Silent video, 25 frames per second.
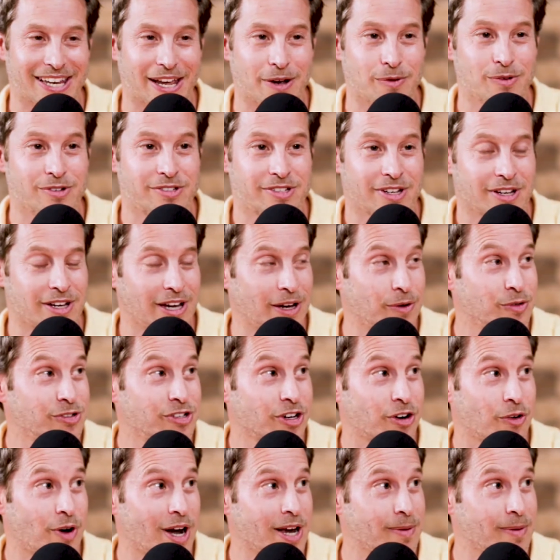
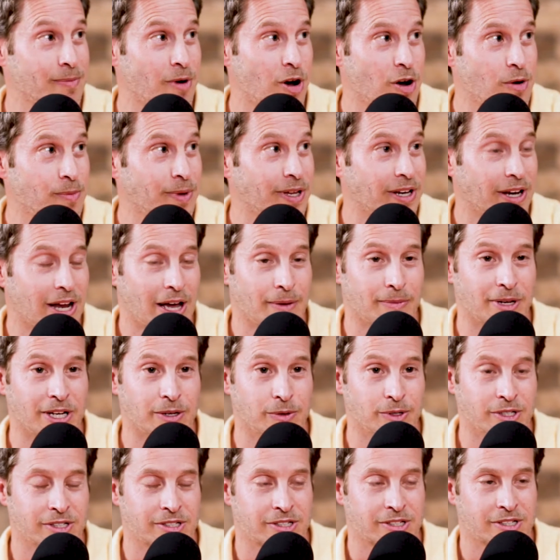a great moment. I mean, it was